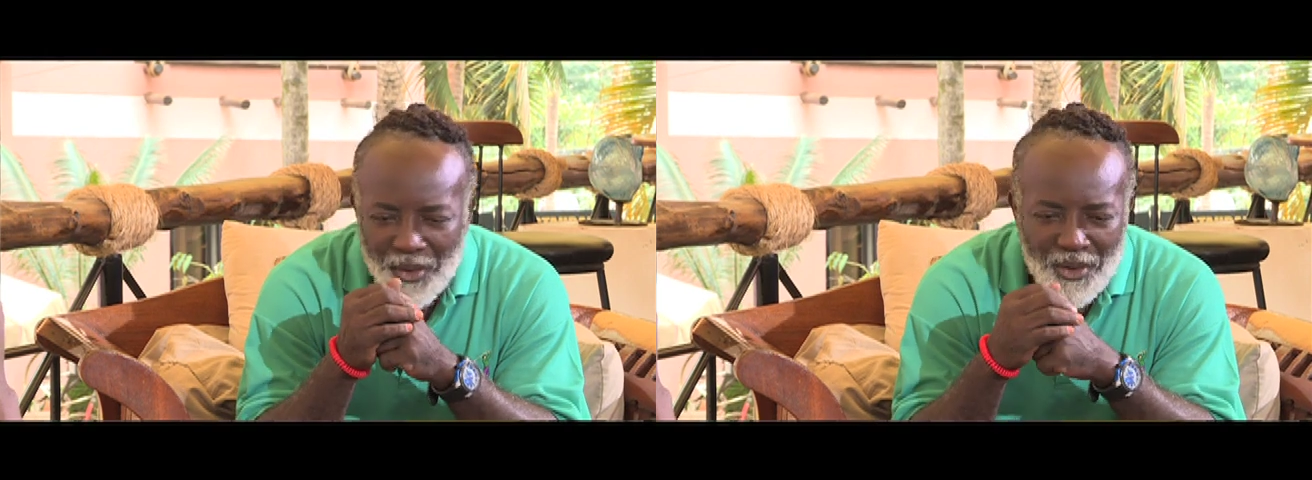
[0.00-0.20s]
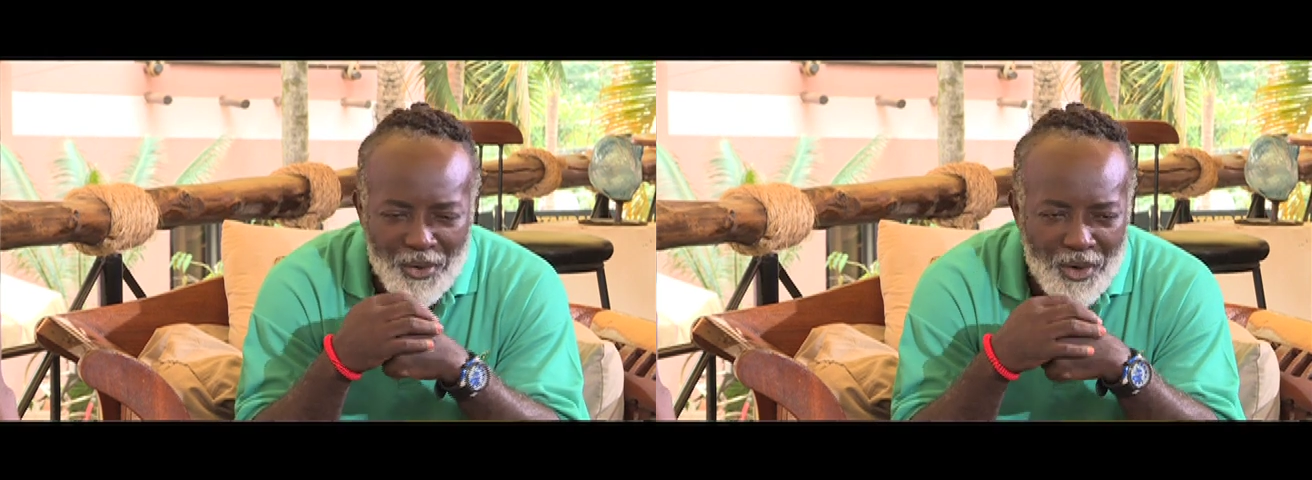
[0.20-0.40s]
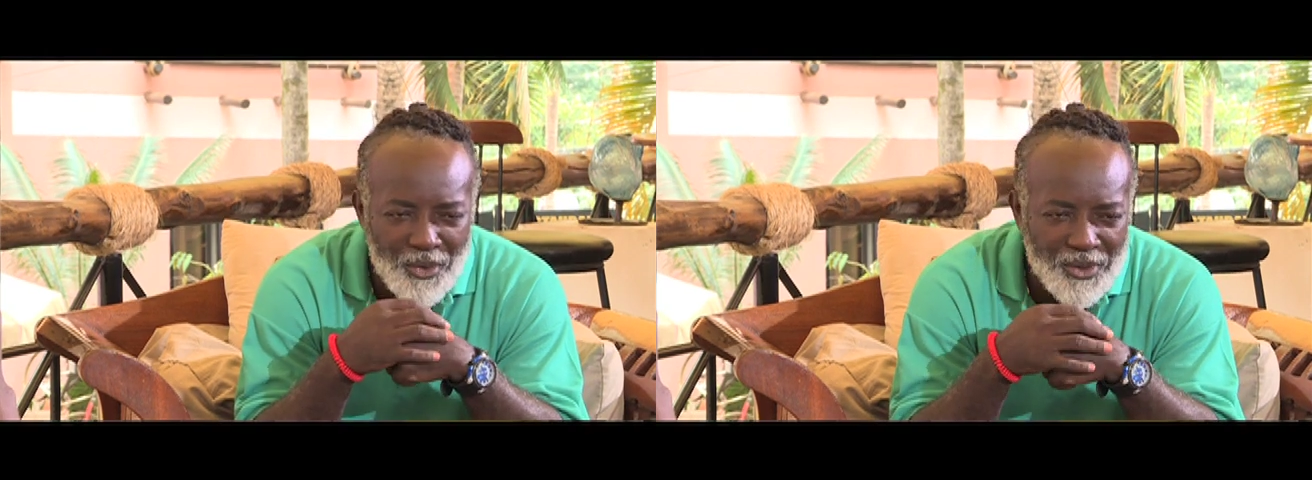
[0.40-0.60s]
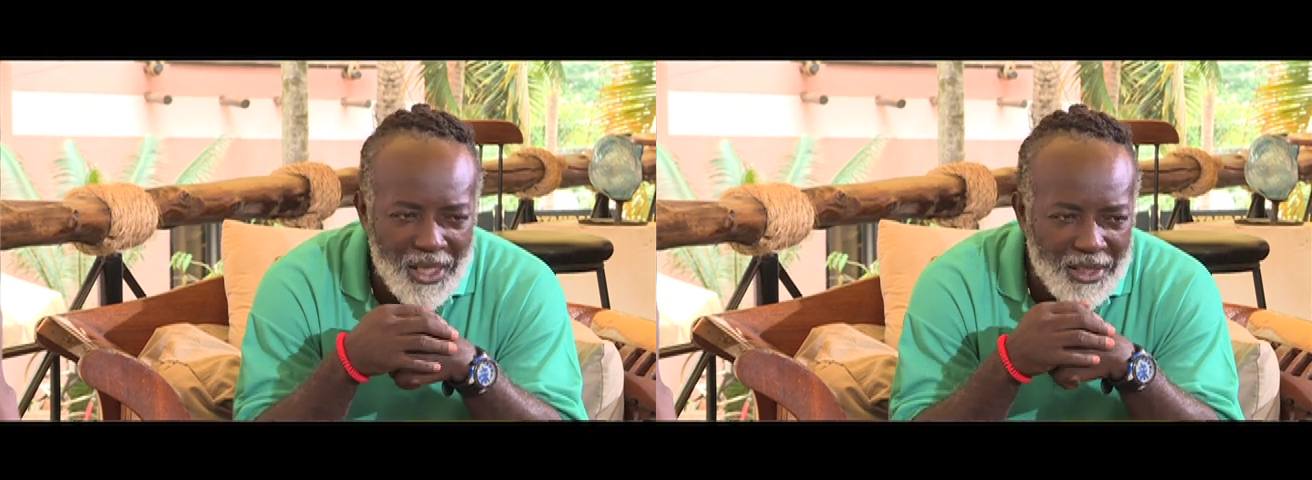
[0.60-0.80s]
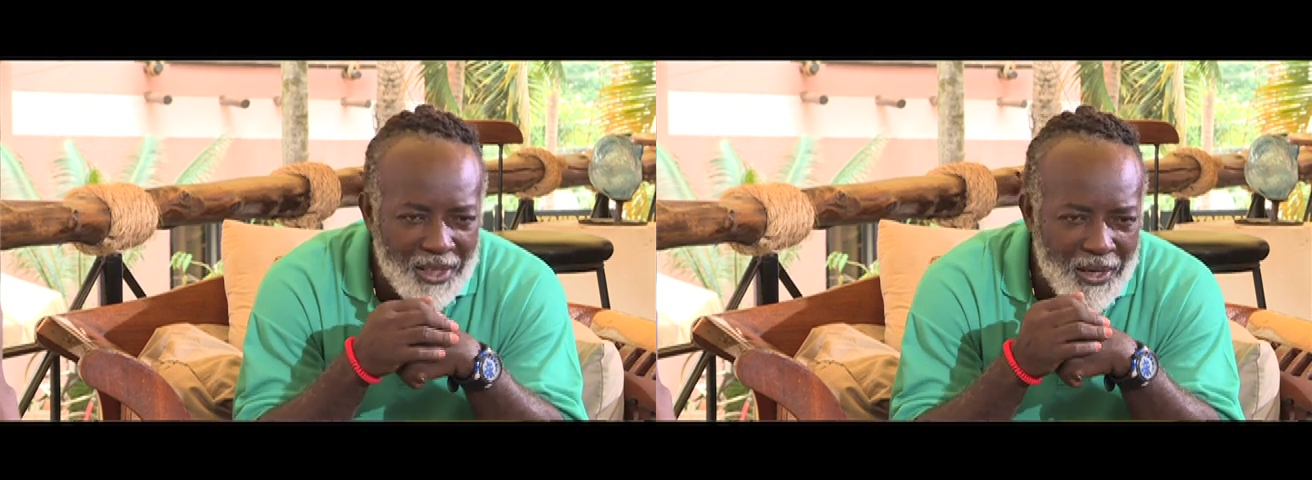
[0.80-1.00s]
doing the
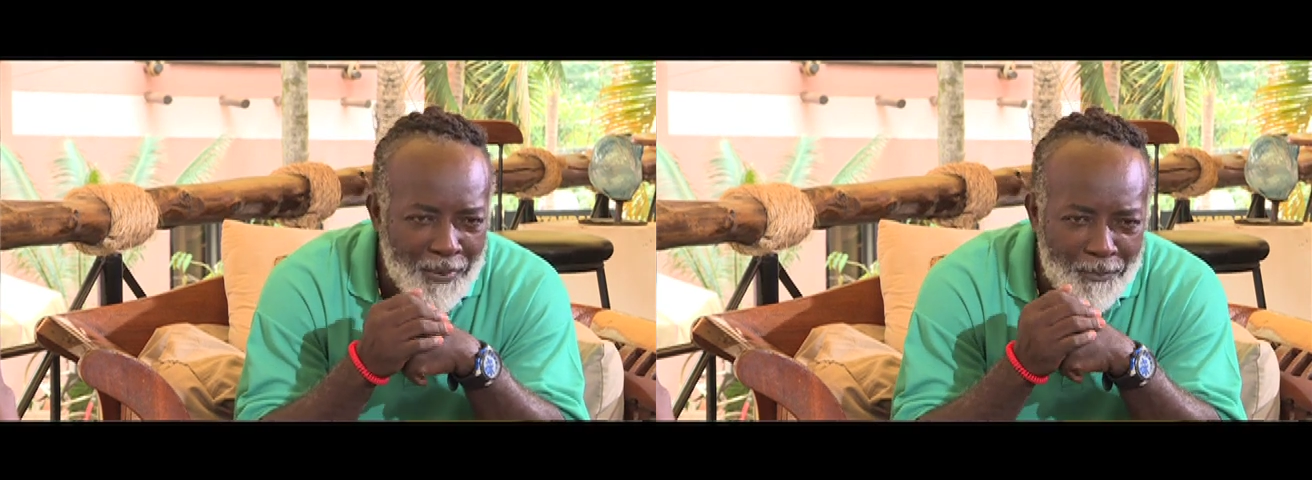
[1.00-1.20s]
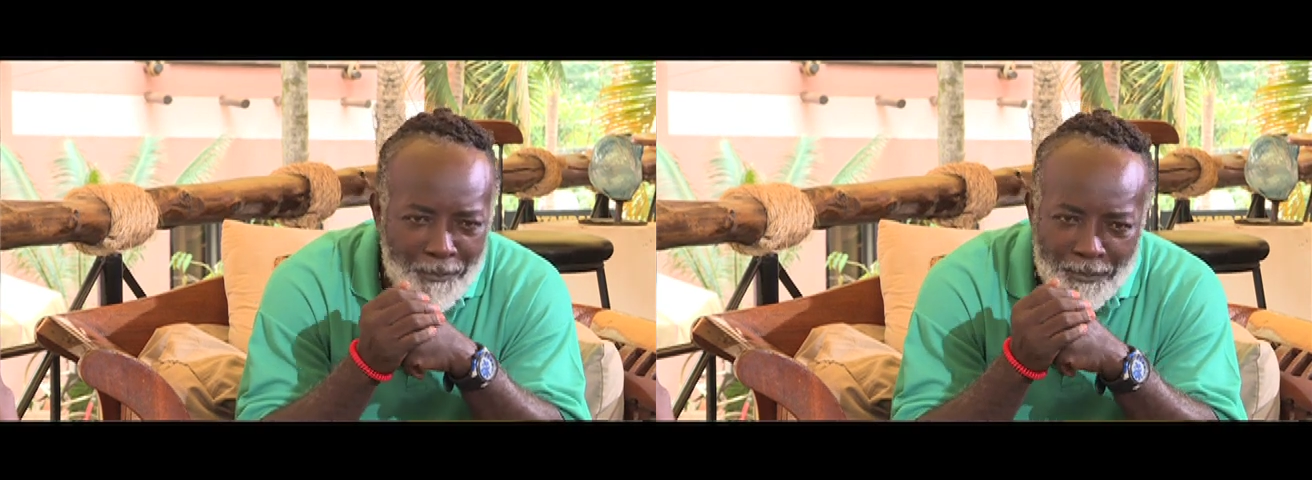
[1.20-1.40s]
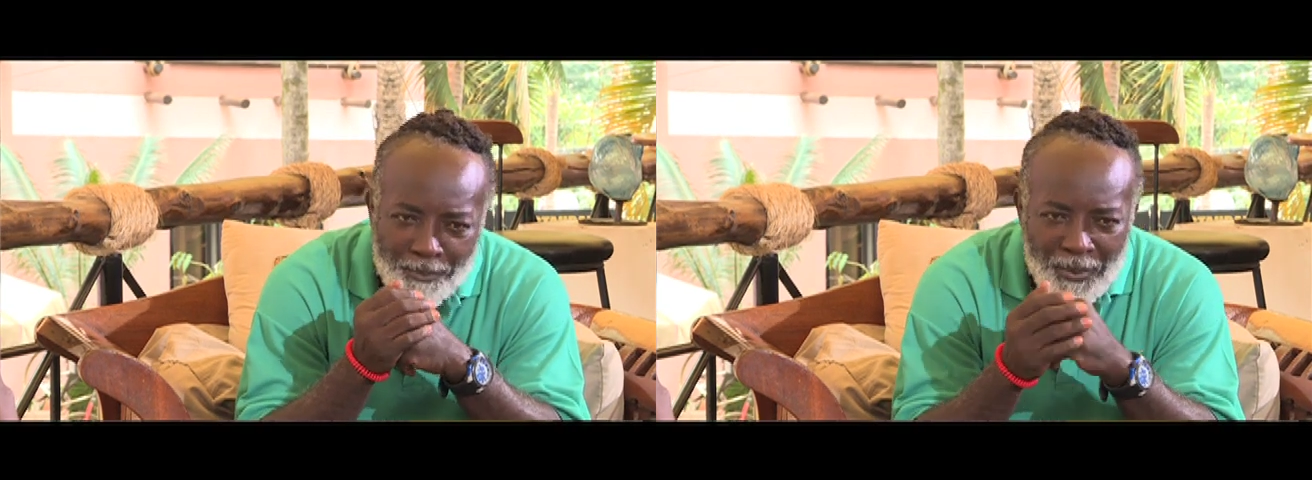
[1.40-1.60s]
rounds. And